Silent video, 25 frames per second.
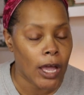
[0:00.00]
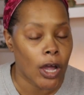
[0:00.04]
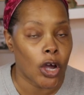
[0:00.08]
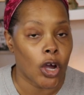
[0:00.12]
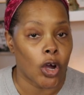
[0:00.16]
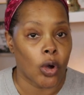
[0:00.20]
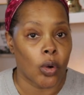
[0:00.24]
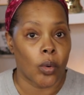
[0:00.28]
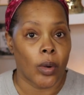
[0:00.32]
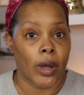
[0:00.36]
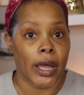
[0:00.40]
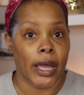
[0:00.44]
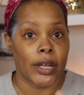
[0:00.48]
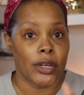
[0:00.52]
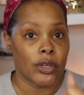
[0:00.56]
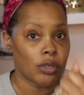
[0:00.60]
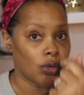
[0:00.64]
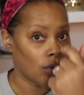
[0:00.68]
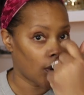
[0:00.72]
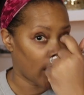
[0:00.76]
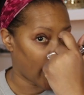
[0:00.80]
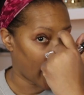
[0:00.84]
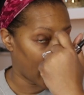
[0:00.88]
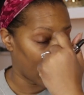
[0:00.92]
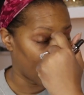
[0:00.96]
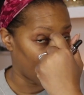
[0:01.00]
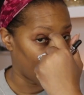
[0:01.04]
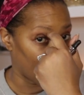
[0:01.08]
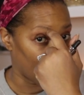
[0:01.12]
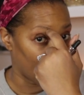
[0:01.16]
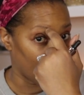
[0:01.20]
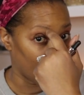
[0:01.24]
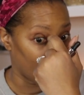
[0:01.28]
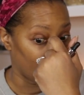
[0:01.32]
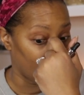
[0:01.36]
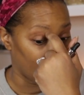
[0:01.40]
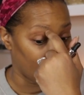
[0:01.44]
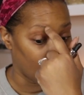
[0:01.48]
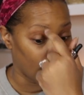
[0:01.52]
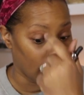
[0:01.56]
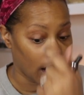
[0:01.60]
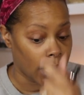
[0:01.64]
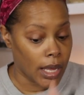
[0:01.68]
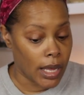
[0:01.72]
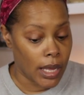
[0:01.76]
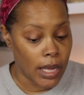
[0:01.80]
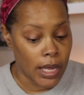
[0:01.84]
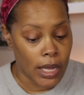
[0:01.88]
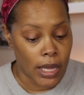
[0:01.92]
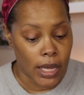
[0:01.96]
Oh, I do have one.
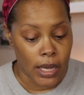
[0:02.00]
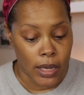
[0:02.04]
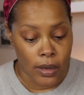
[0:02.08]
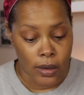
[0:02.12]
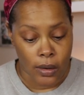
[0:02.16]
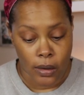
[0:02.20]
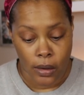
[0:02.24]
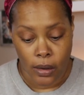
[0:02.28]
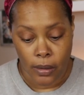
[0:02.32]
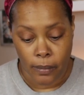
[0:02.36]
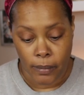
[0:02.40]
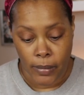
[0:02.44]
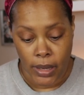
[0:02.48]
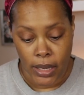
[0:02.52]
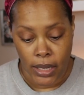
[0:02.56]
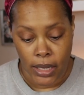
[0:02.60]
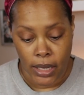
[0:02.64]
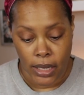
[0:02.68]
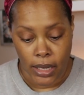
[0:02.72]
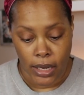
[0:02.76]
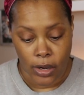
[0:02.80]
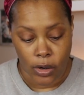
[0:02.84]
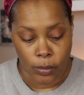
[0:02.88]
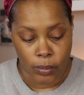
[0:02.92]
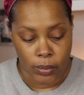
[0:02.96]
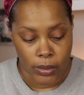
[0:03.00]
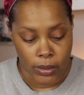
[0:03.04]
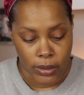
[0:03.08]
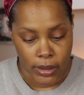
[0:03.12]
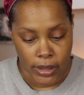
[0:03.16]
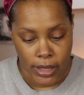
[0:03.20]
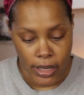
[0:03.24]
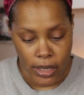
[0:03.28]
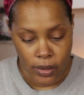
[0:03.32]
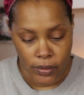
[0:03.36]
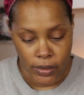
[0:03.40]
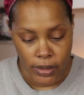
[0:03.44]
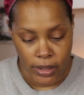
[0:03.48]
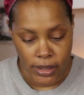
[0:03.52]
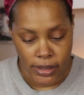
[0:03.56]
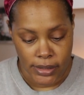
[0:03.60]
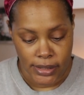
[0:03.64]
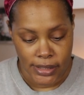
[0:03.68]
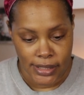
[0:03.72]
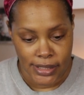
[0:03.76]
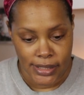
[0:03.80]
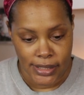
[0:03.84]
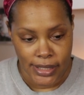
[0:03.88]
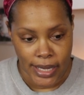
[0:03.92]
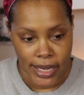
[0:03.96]
Um, and I'll pull it out in a
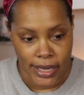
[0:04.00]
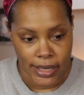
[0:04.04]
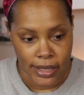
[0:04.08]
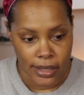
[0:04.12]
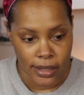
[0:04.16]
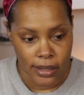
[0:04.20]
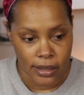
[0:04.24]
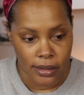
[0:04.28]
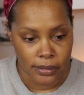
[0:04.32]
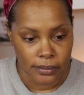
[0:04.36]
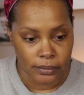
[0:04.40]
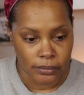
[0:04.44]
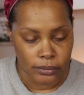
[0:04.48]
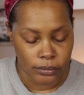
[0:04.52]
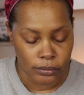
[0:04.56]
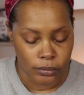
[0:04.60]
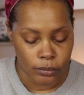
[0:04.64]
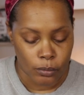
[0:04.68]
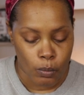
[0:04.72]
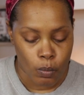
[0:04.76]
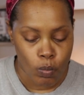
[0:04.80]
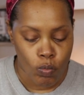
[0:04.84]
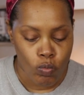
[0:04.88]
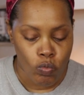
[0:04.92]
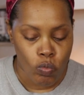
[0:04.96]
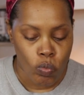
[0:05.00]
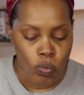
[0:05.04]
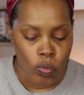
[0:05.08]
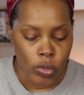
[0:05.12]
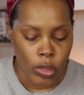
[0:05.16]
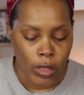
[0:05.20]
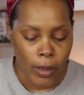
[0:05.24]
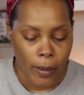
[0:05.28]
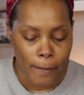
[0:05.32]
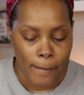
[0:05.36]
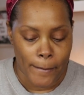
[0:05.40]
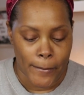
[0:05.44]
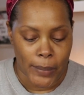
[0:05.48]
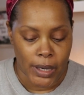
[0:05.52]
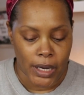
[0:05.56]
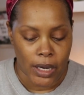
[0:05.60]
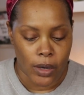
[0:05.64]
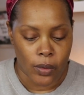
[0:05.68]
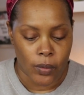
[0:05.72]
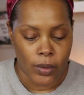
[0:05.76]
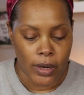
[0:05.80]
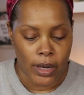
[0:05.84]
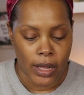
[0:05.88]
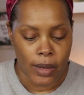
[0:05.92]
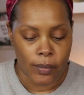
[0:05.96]
second.
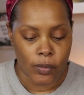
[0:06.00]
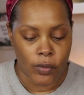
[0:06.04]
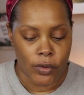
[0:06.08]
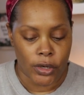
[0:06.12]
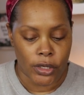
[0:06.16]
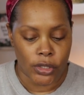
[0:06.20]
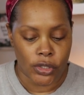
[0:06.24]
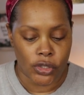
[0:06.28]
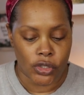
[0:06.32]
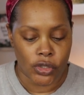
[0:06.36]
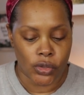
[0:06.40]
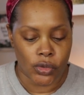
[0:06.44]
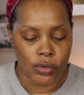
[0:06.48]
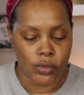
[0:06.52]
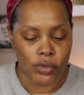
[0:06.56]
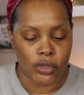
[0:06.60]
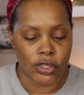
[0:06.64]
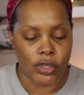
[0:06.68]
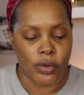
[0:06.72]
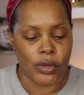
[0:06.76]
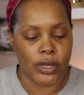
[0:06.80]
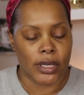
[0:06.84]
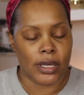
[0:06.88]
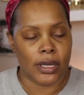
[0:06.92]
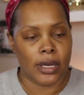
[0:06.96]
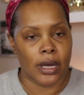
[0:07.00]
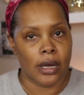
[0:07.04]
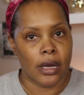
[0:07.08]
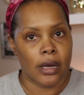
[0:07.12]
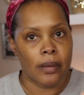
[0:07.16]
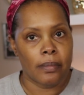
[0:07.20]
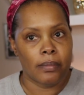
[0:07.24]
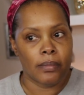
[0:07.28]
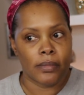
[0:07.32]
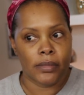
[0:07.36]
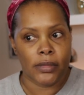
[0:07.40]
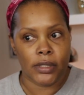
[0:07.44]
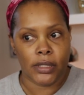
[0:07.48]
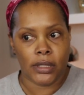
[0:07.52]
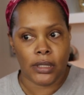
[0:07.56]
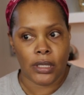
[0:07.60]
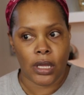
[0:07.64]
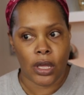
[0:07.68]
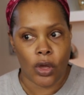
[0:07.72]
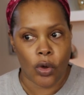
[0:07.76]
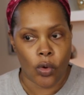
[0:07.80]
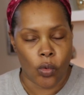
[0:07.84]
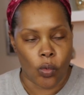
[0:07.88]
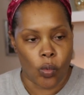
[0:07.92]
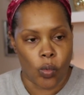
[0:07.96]
But what I'm going to do, so it comes
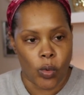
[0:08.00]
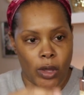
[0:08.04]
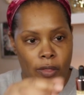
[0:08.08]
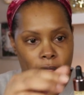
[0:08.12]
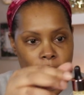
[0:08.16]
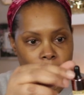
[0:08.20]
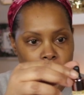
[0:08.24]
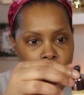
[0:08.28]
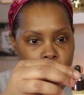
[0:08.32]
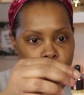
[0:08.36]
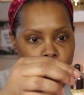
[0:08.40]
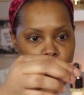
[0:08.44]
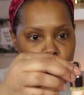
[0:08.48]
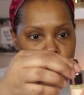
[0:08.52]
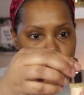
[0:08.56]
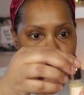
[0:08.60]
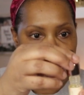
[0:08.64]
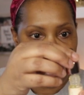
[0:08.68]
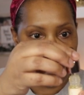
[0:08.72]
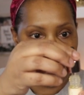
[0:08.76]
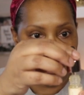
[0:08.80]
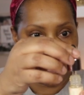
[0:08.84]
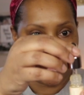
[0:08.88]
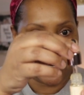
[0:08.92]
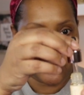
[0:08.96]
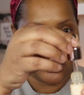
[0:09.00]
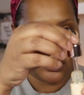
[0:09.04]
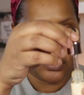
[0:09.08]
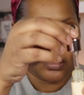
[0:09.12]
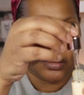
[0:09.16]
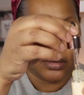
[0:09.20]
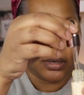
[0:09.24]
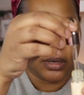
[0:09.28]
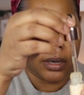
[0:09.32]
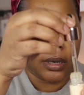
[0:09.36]
with a dropper.